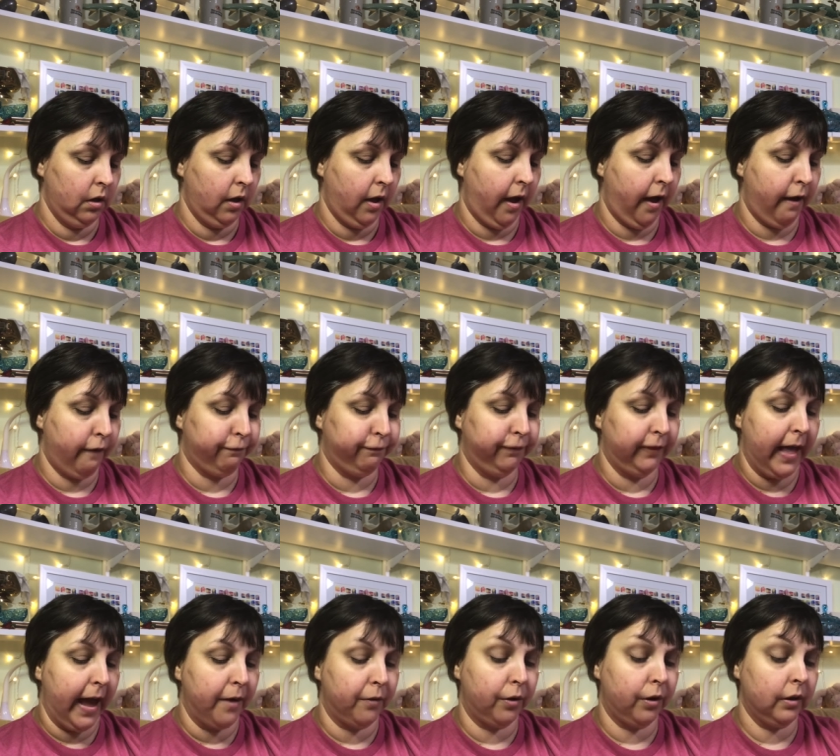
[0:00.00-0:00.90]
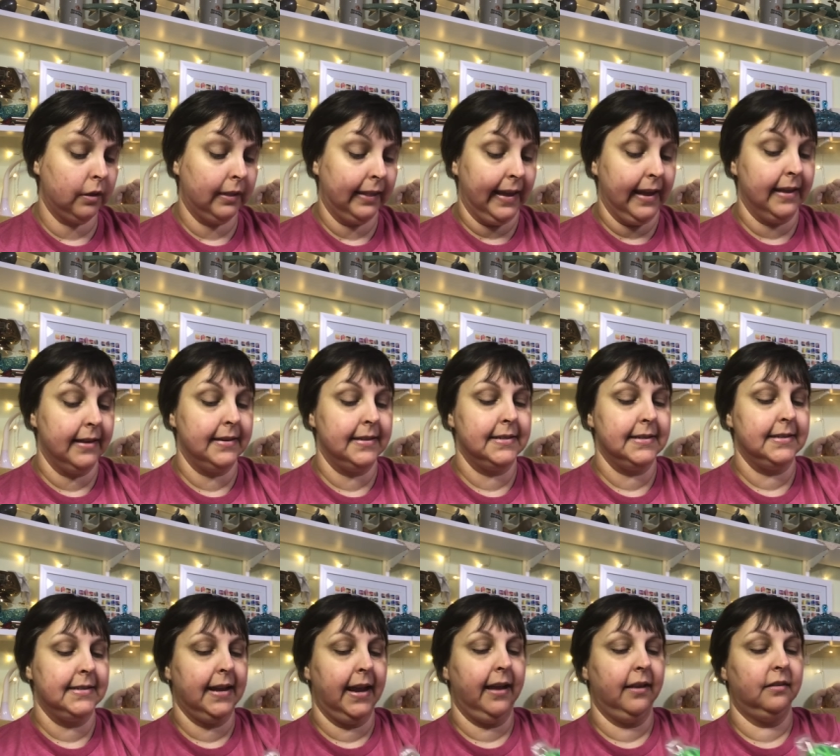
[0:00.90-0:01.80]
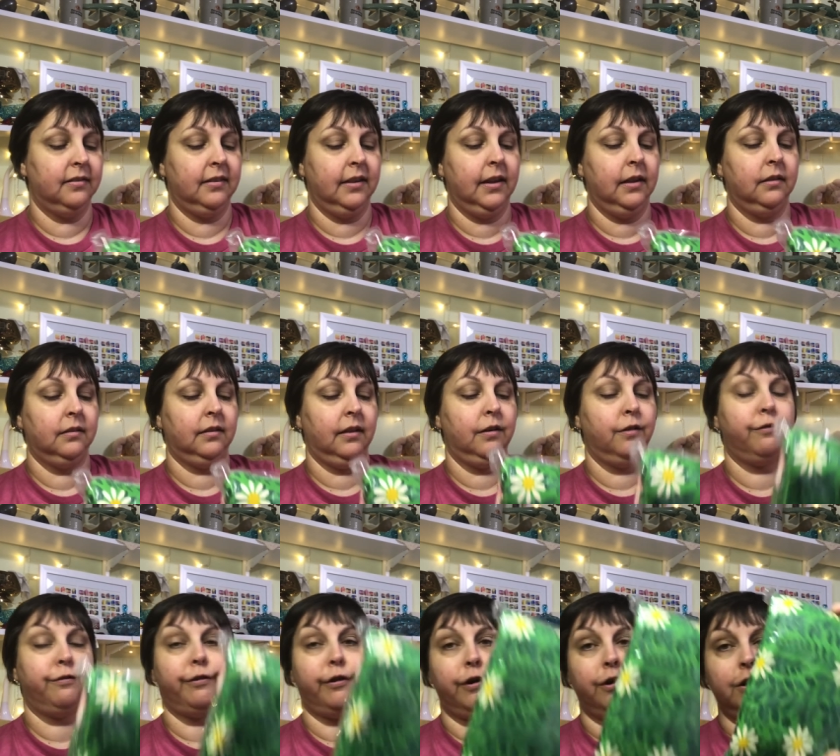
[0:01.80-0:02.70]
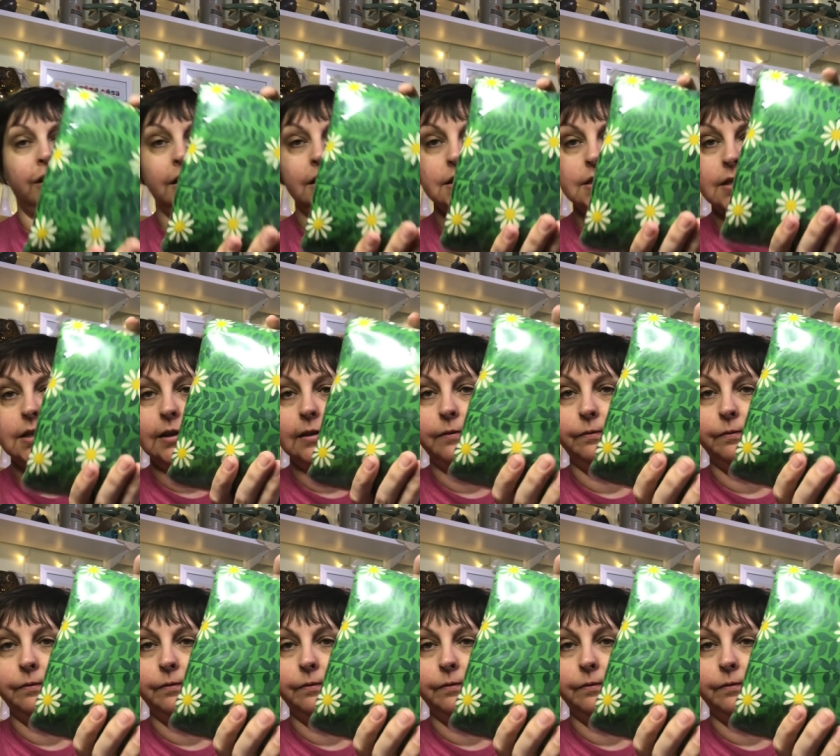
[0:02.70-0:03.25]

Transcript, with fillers: uh, Flowerland Daisies in Verdant.